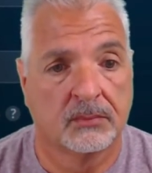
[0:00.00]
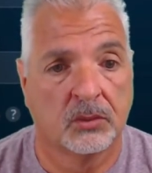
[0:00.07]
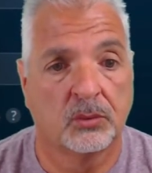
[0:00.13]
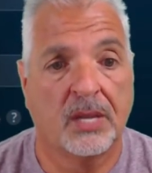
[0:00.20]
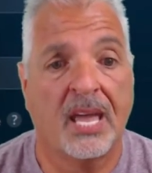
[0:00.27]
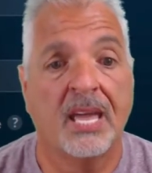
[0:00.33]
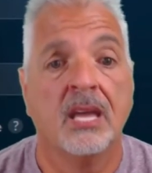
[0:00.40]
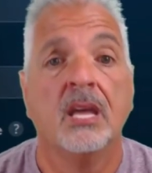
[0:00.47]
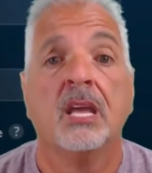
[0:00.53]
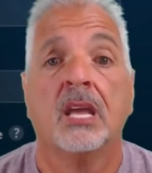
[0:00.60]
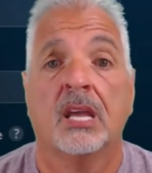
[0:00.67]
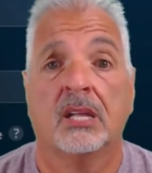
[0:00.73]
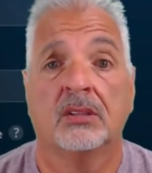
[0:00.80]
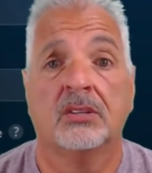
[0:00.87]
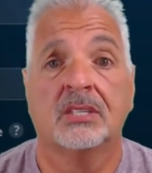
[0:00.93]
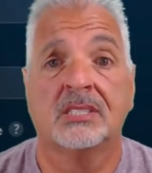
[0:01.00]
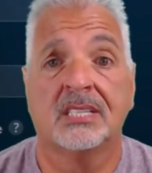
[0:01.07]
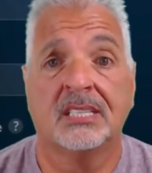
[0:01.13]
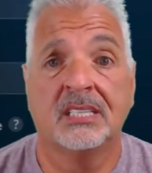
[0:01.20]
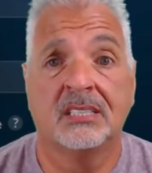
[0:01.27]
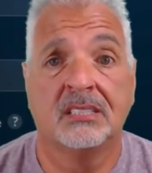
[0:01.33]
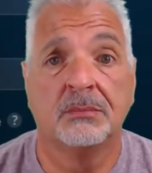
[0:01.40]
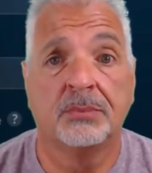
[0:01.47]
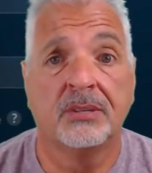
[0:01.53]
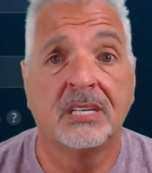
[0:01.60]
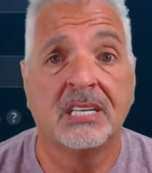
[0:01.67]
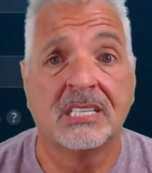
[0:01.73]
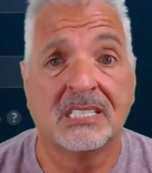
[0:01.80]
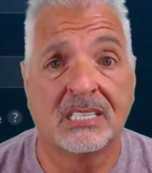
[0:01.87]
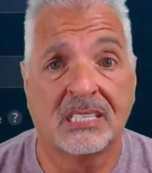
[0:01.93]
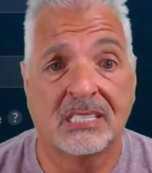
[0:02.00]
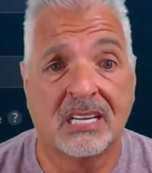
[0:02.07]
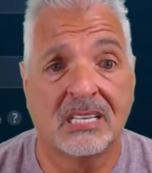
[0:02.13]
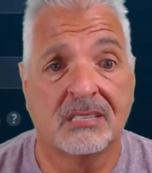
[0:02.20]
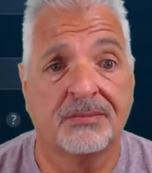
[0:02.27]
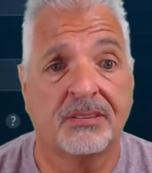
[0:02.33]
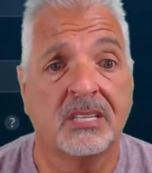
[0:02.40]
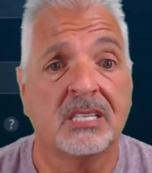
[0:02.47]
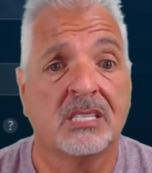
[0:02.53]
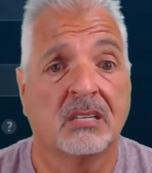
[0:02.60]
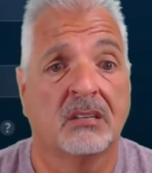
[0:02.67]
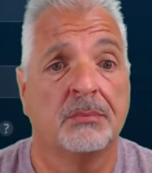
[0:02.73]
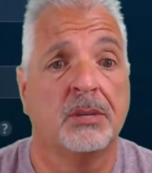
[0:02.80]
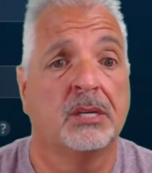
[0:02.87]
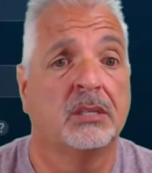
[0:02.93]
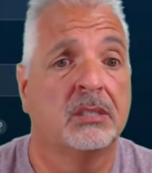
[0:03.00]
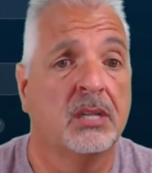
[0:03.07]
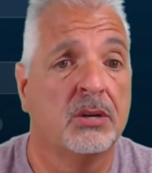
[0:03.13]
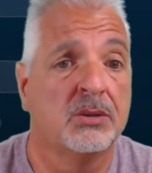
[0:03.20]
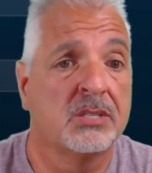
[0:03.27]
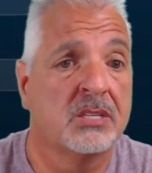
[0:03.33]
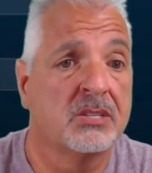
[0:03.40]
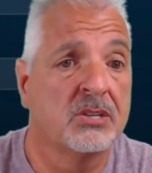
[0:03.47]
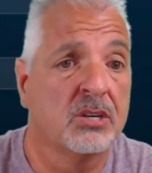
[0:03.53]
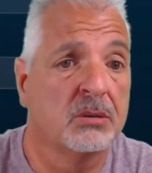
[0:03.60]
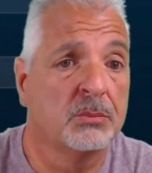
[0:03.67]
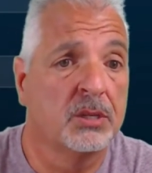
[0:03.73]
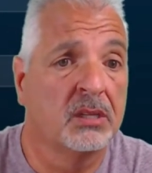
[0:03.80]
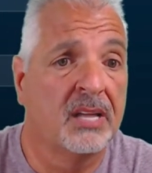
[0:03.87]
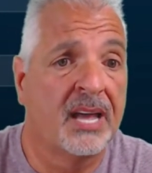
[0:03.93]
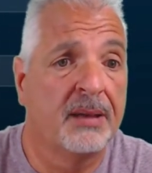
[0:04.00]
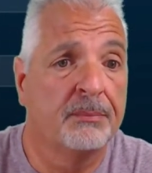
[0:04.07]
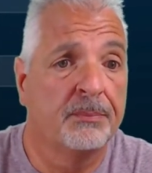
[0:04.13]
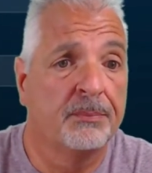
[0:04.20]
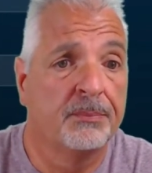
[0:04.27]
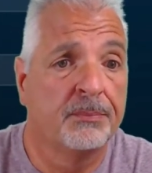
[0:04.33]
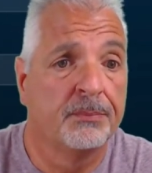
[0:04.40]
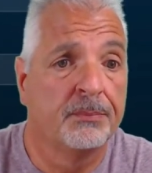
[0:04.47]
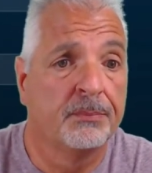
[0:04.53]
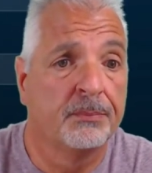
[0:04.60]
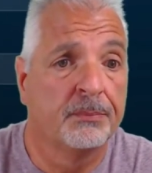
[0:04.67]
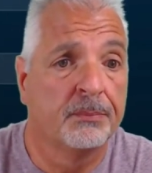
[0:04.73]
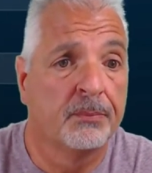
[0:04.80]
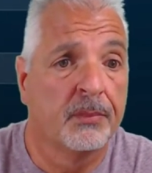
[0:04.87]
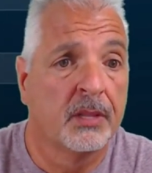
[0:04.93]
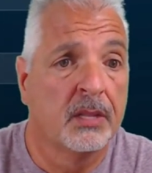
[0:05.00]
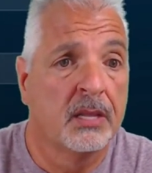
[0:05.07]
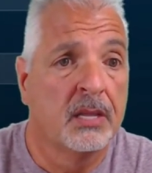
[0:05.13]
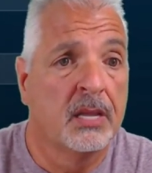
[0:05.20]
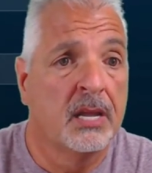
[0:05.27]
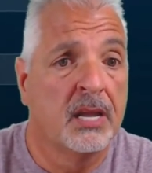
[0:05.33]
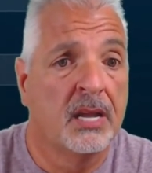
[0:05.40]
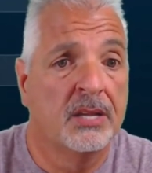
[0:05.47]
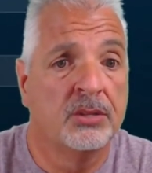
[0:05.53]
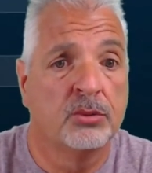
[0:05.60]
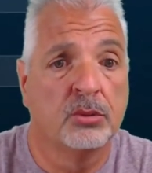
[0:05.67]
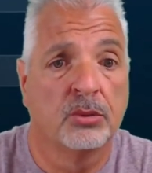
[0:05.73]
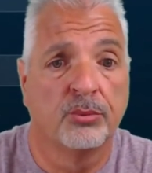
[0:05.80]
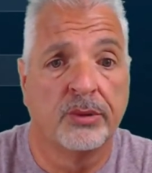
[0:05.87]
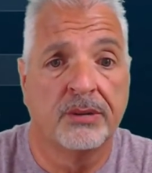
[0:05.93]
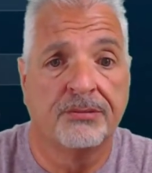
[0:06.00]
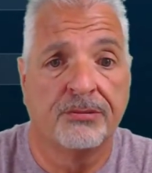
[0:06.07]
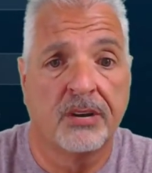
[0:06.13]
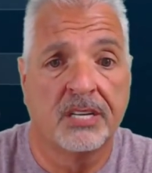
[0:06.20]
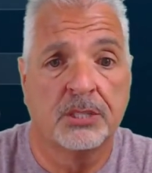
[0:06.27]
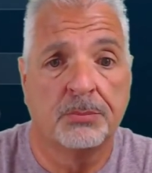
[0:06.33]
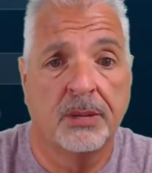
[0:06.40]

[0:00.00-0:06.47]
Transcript: Okay, it looks like it completed successfully, so let me close the terminal app and do a refresh